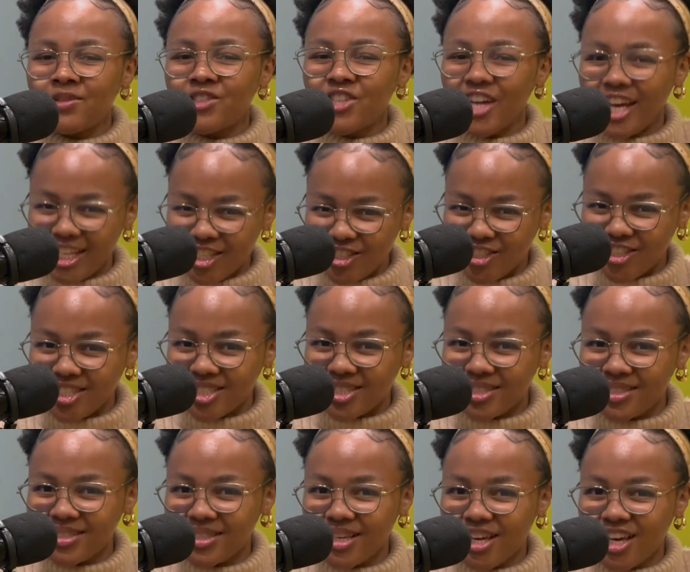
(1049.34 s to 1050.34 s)

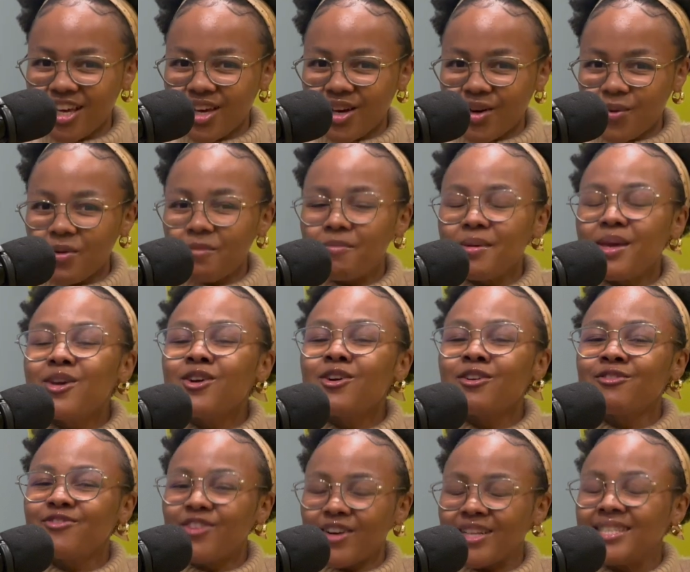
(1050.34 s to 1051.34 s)
challenges, we're being
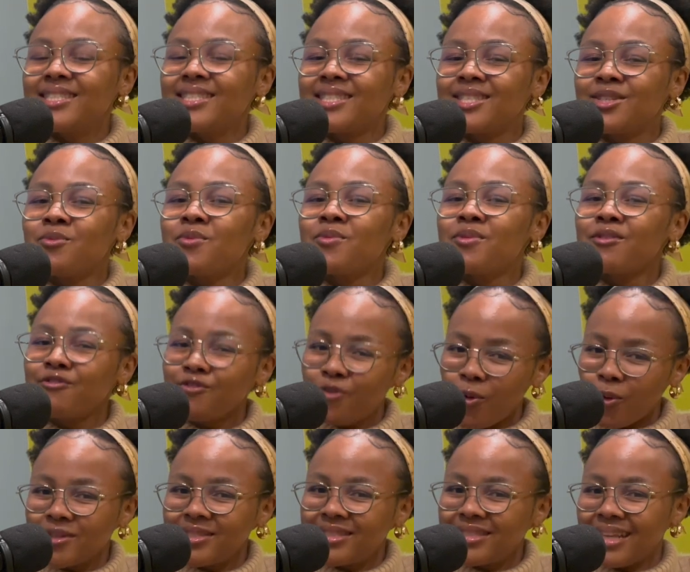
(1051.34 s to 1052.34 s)
confronted and we're
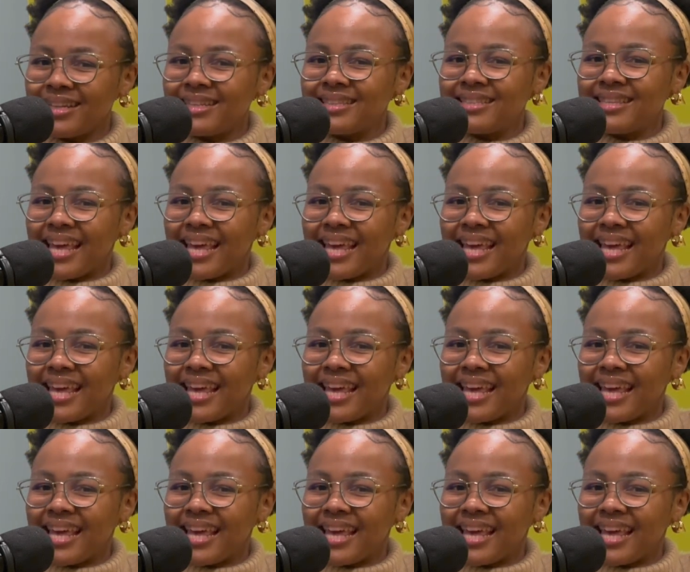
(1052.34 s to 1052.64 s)
forced that